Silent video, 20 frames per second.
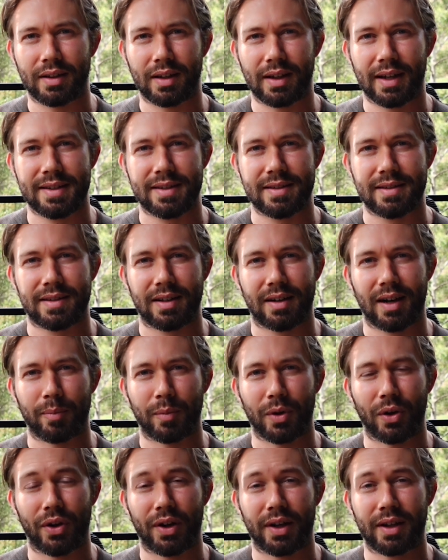the lessons that I'm
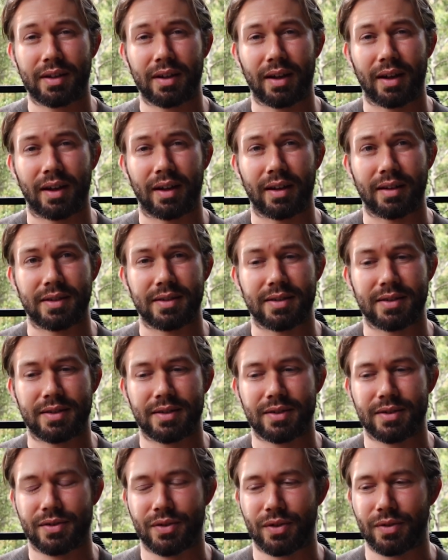learning and
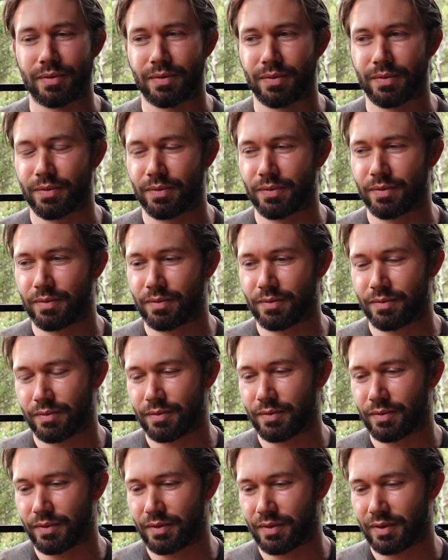sort of
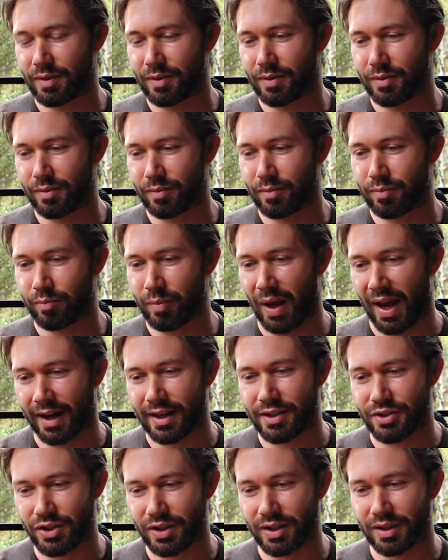
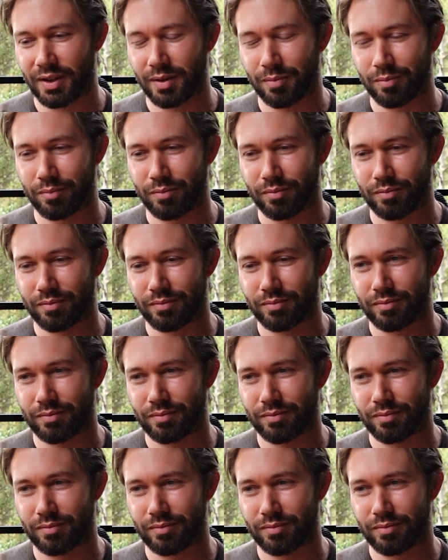packaging them